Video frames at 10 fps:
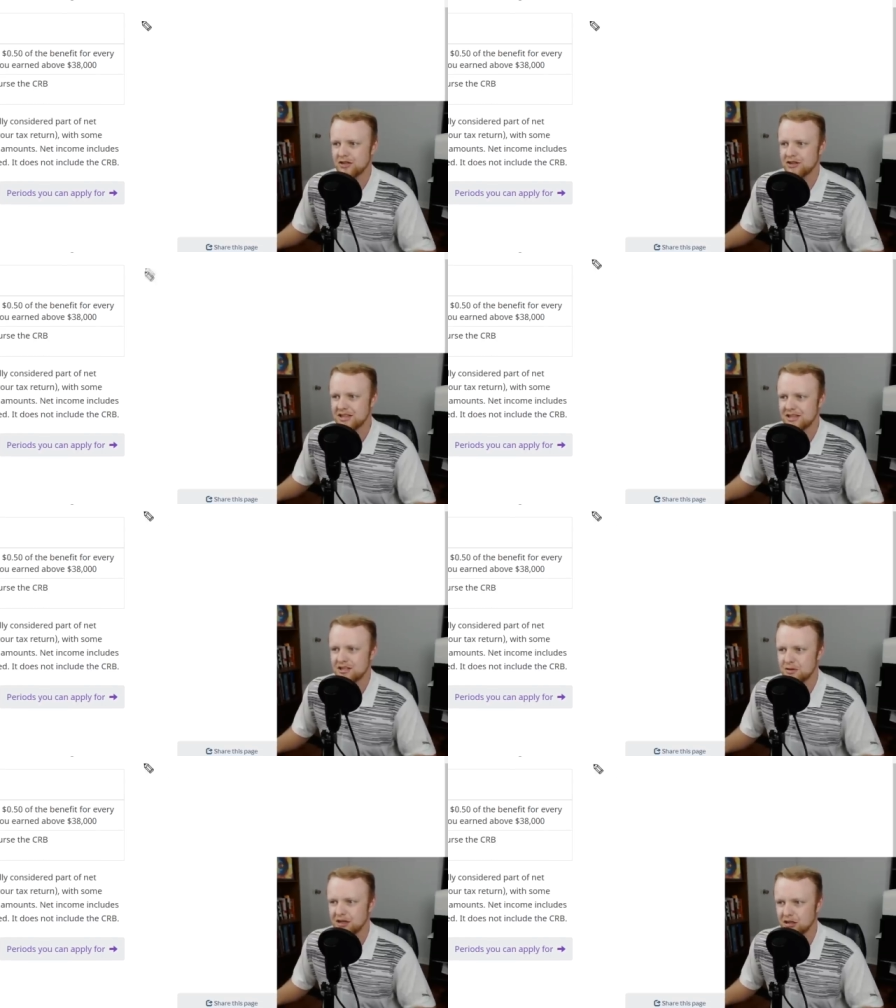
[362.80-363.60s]
to need
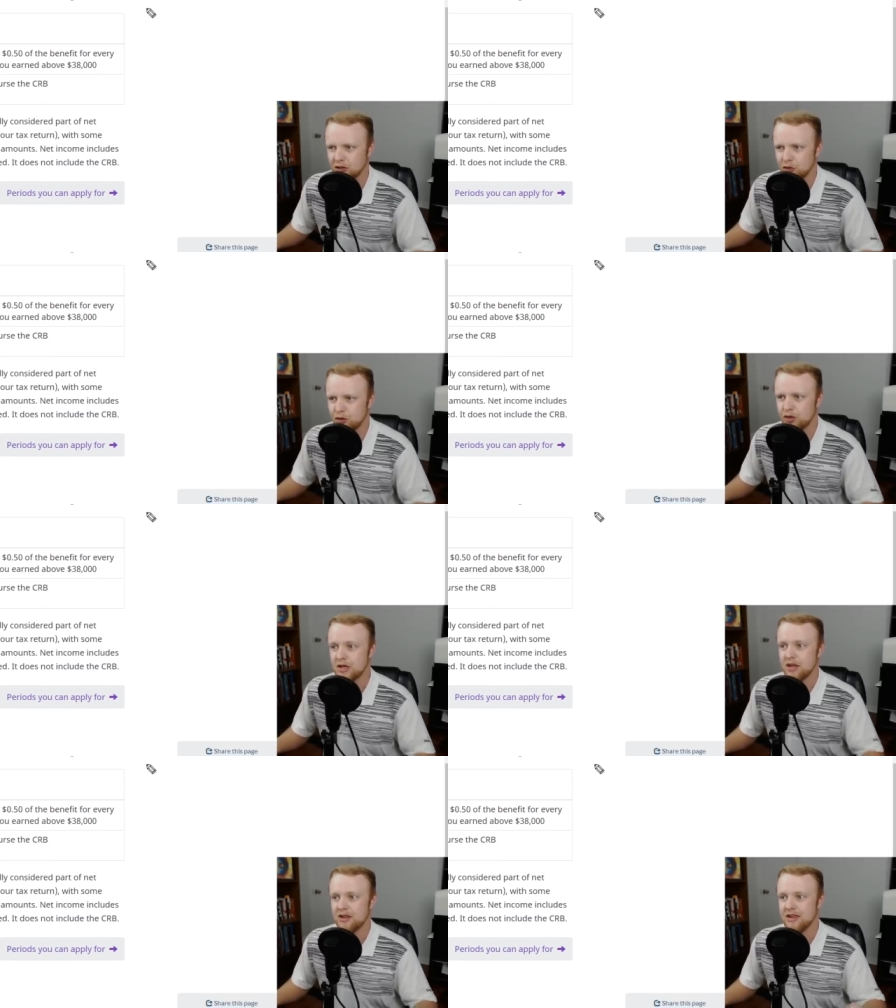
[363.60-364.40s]
to include
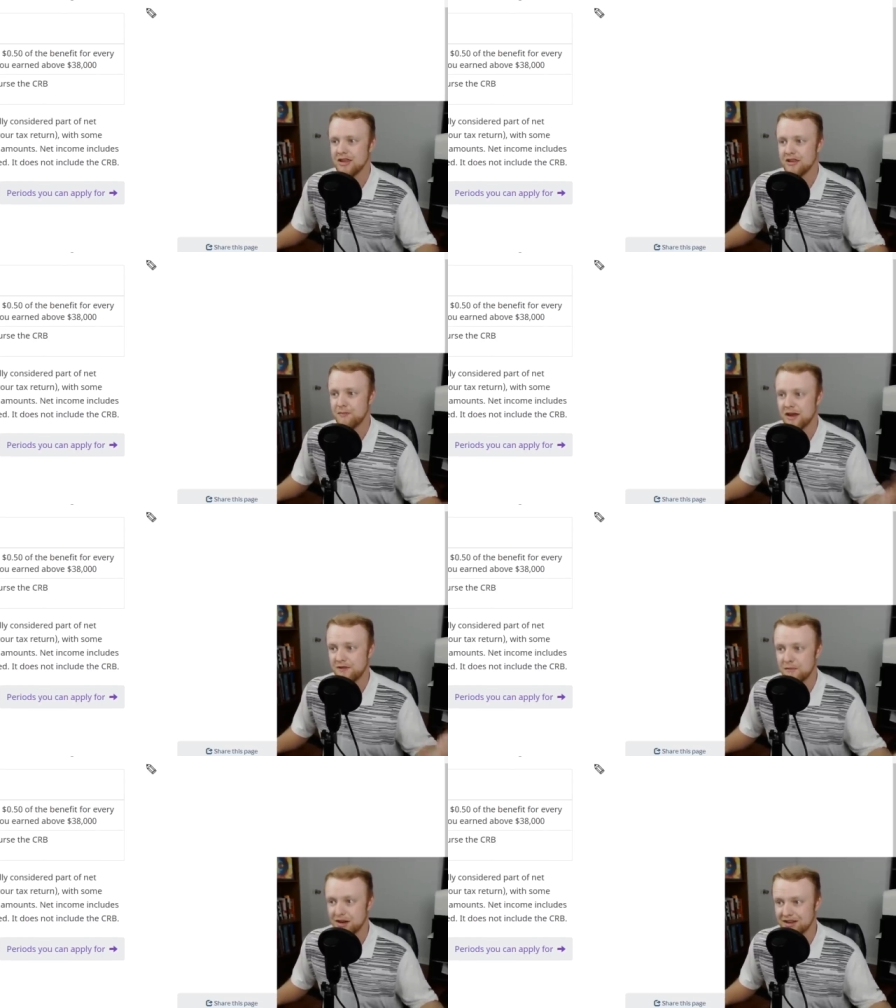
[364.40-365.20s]
the
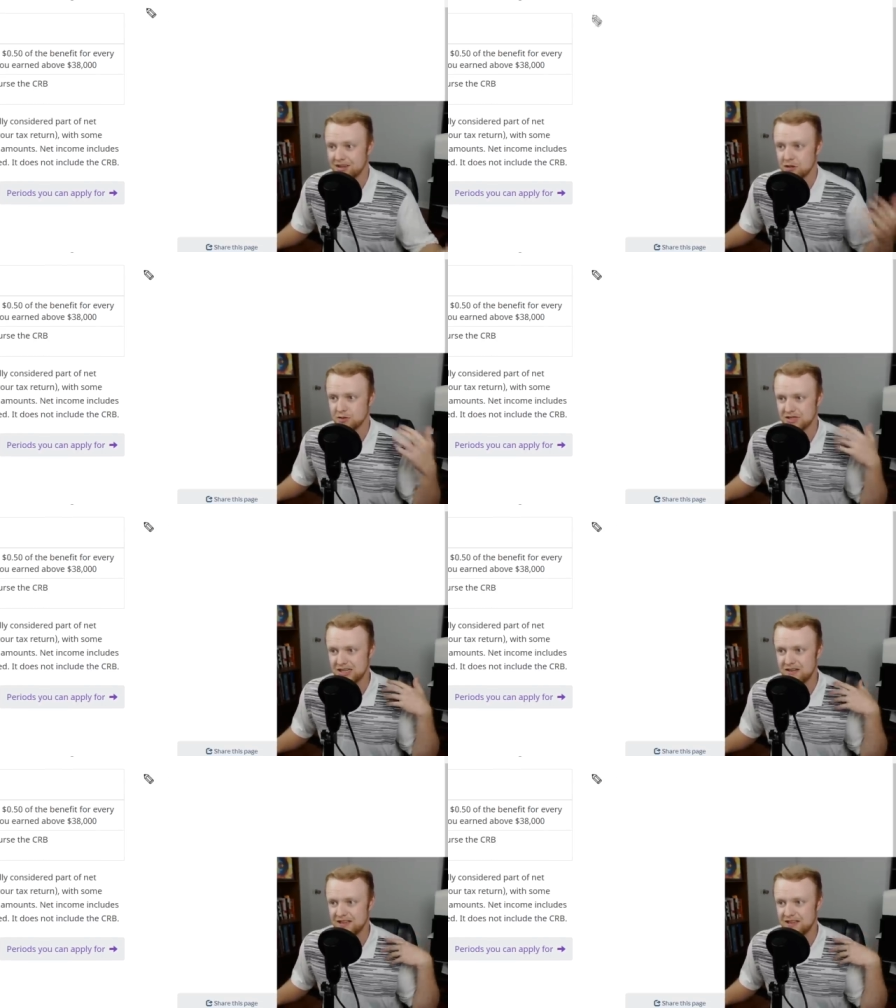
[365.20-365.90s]
benefit money that you receive.